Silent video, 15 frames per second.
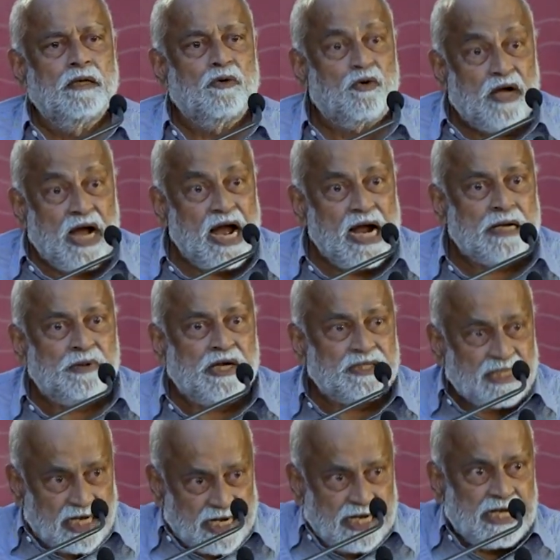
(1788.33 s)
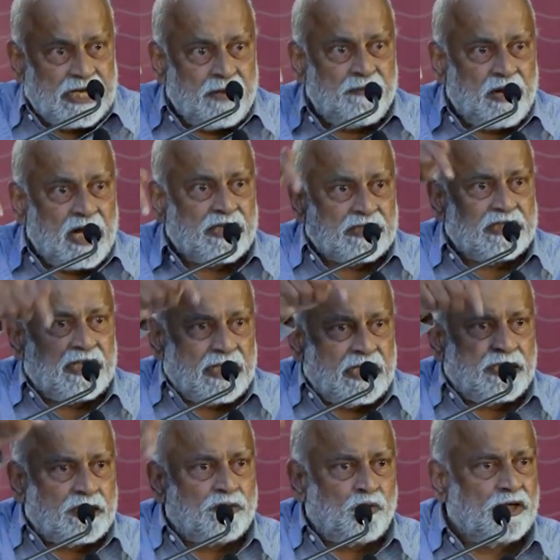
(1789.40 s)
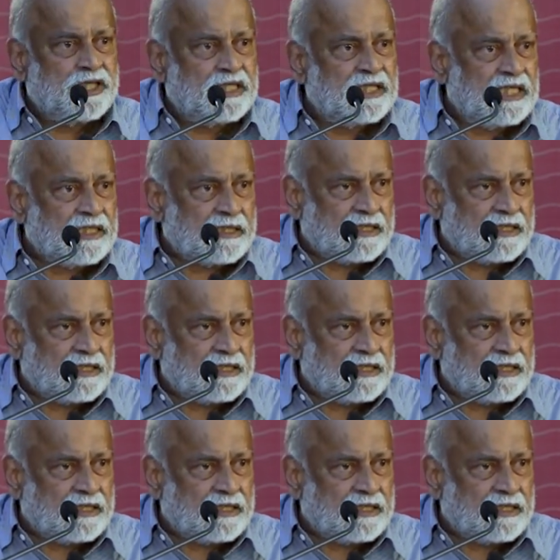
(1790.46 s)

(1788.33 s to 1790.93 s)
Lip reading: You can't, because it demands that it is what it is.